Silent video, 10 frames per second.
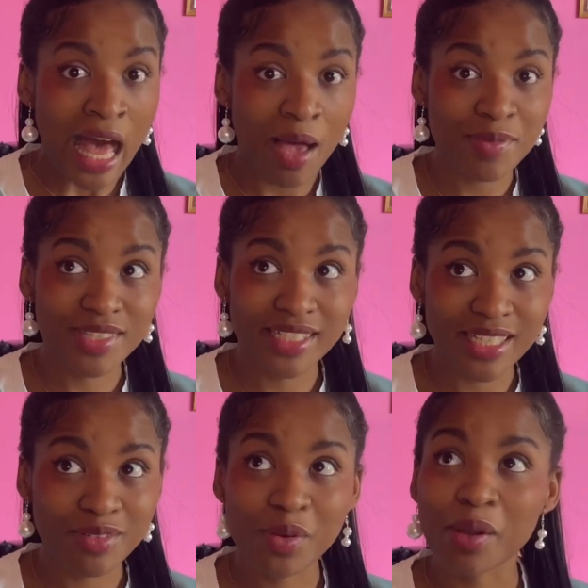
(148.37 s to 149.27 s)
I'm just going to
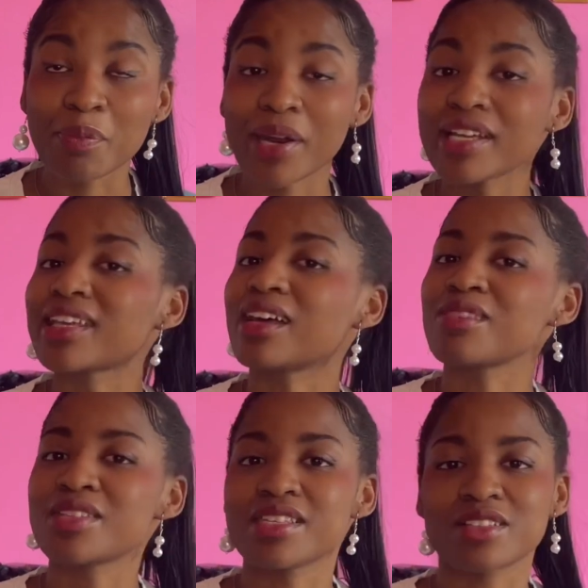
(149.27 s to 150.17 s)
give a quick breakdown of
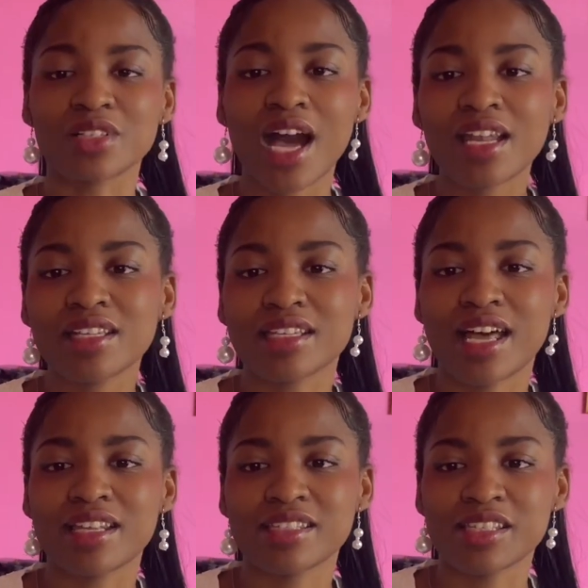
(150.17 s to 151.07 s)
seasonal color
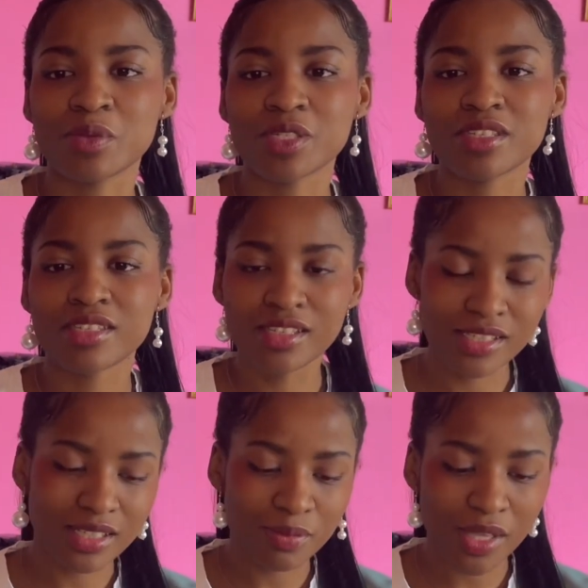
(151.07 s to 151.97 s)
analysis, which is a
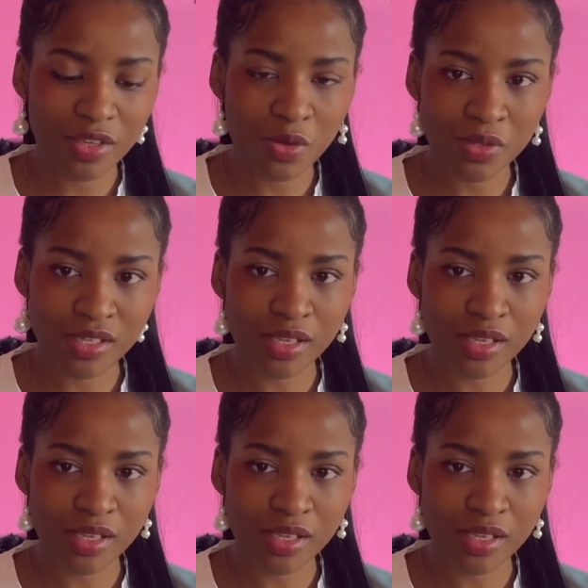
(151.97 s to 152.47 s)
system that uses a